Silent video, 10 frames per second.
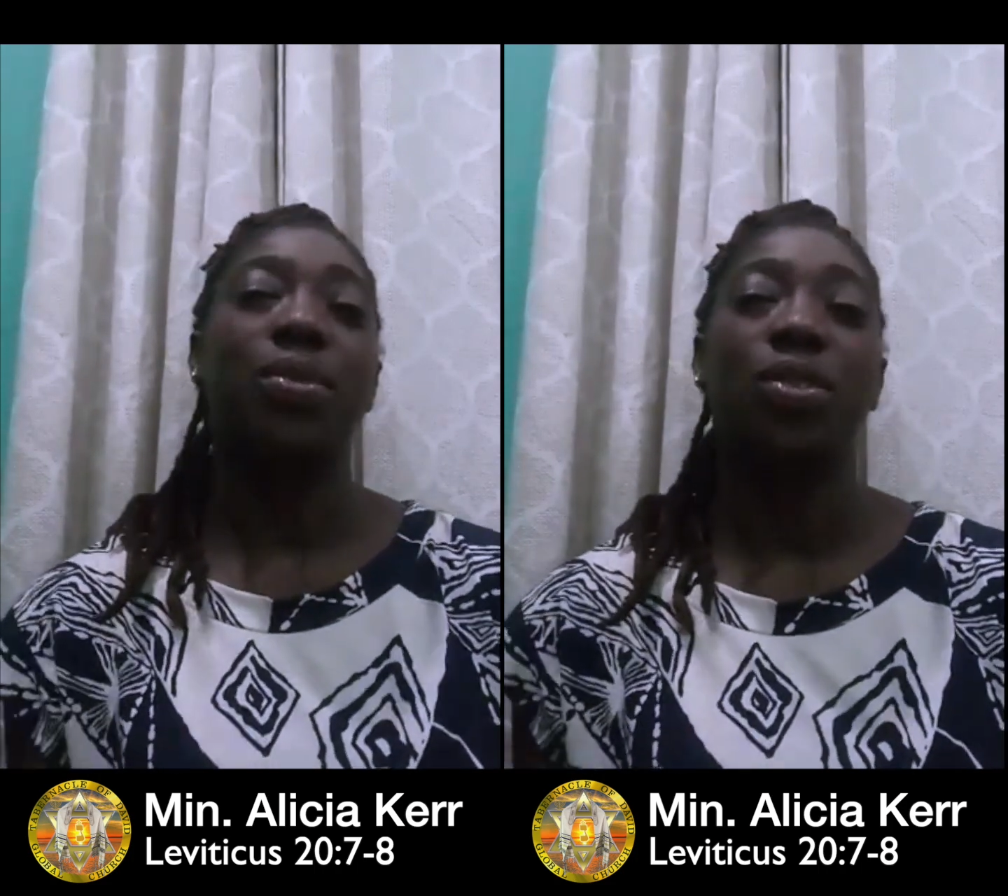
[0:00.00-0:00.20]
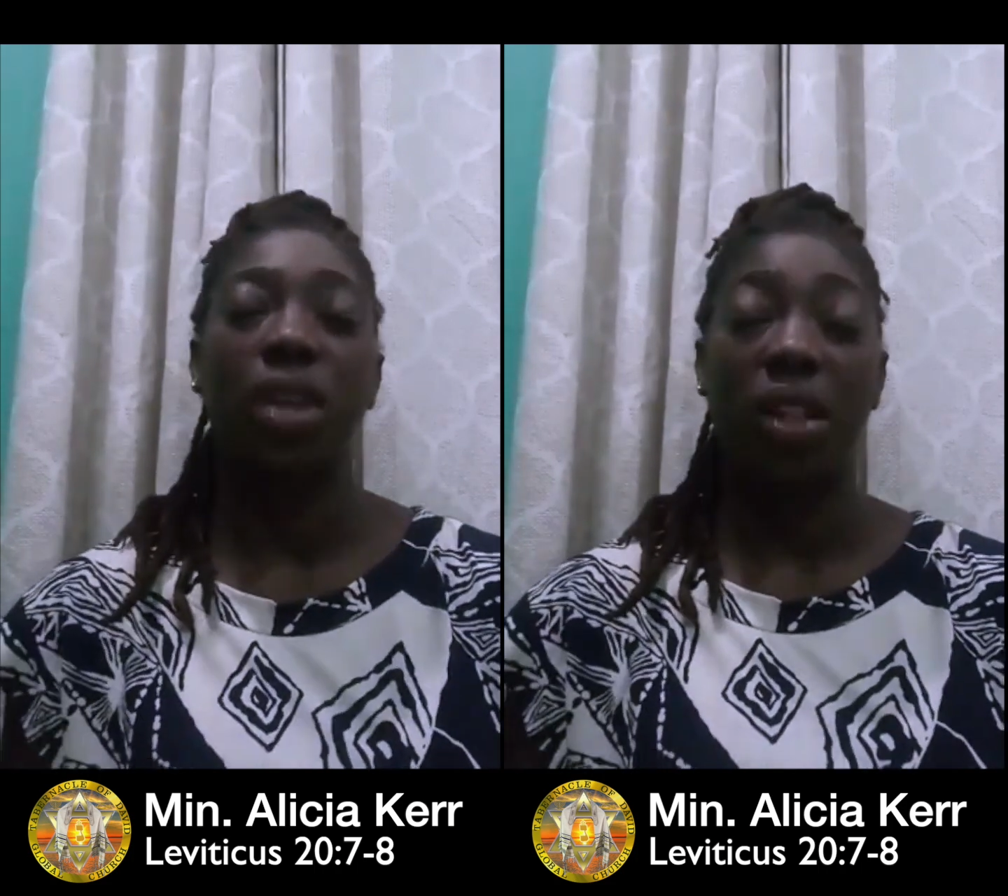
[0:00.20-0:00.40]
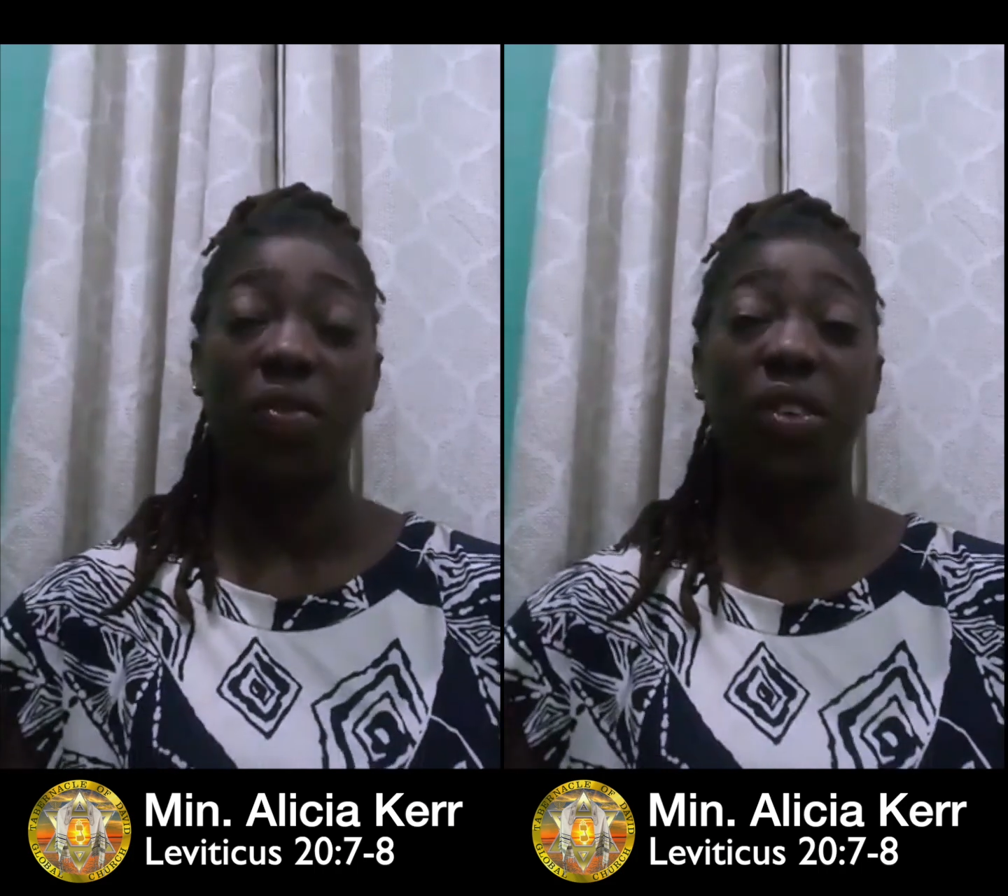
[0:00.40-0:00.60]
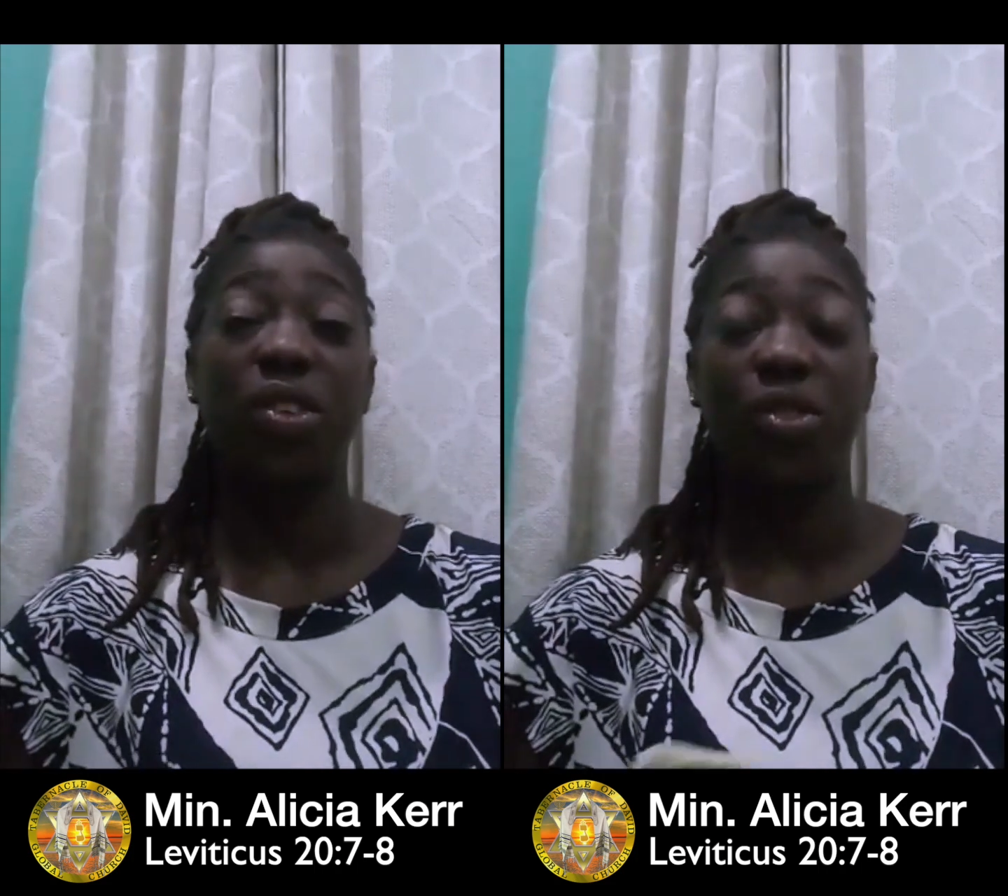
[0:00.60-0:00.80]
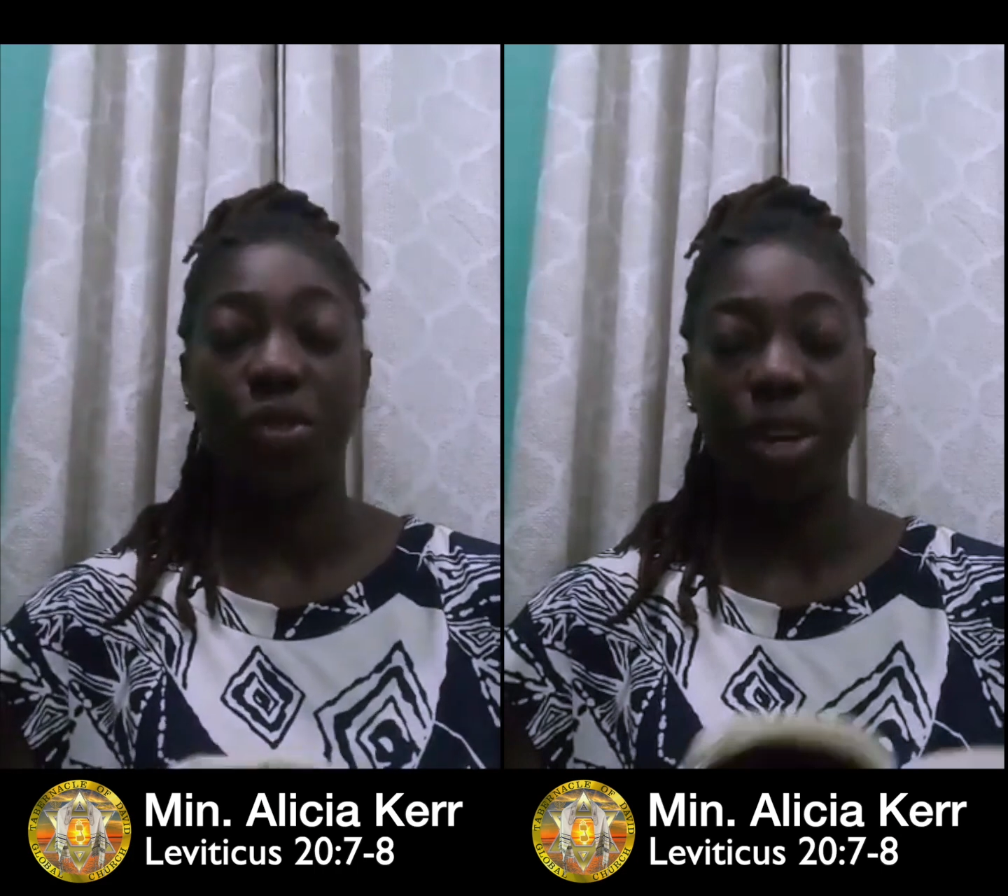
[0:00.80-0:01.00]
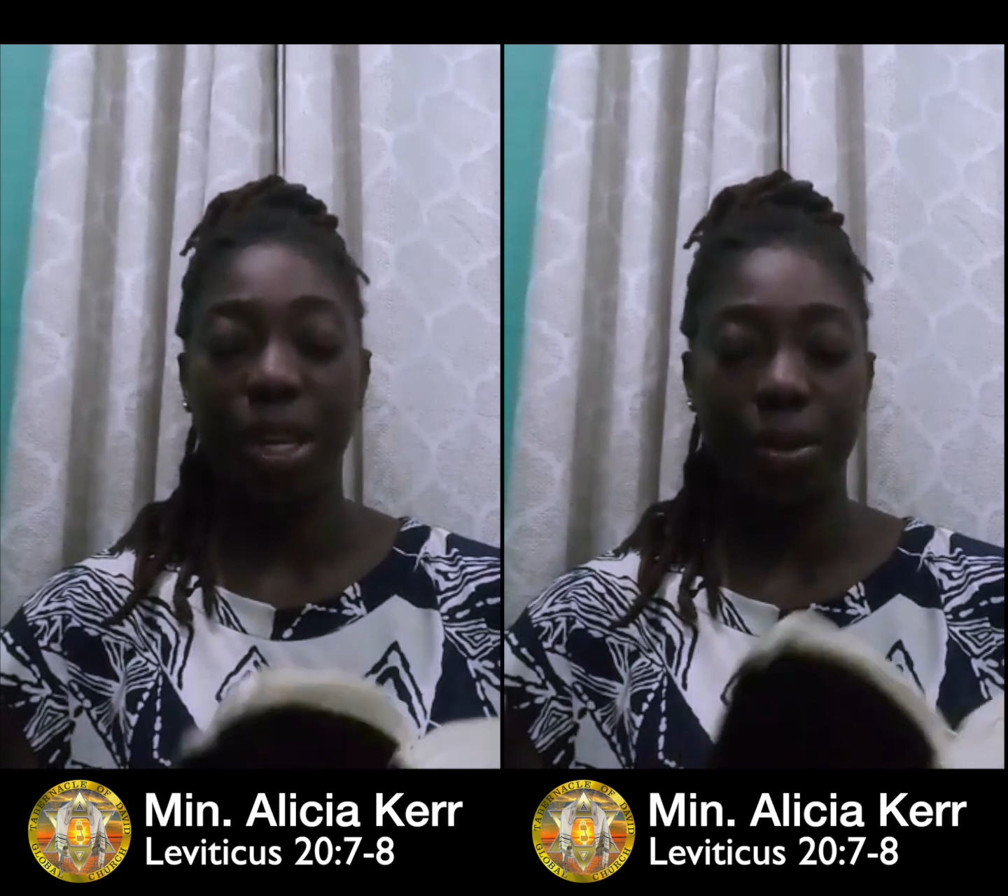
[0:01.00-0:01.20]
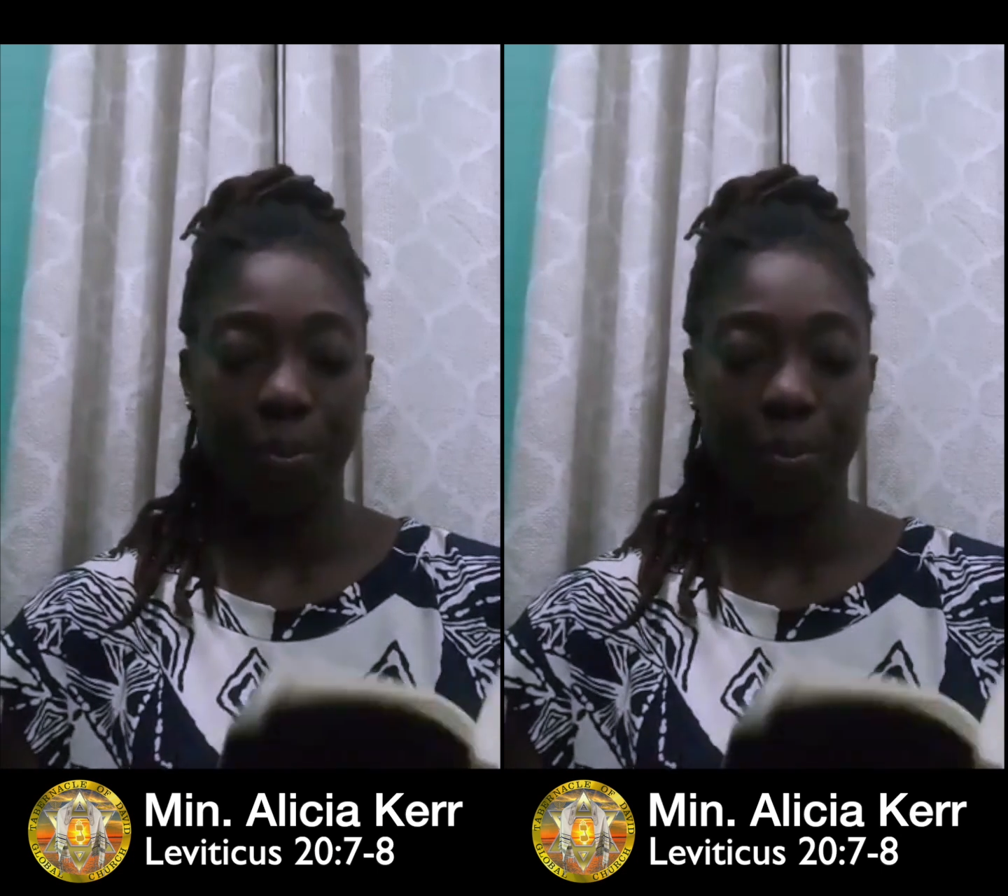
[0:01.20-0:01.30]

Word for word: So, I'll first read,